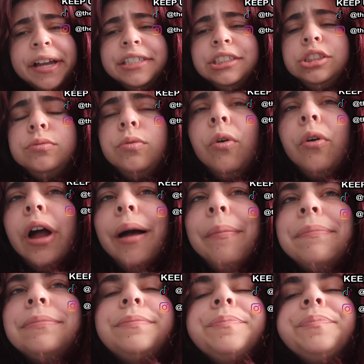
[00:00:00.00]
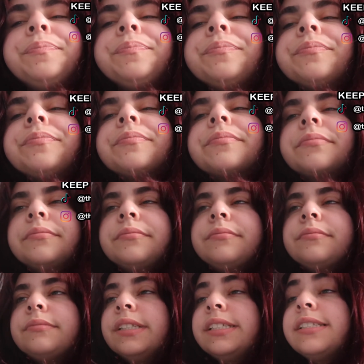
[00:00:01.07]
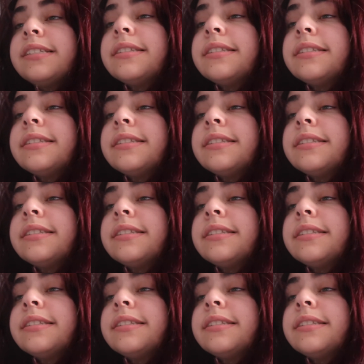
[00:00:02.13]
I just woke up at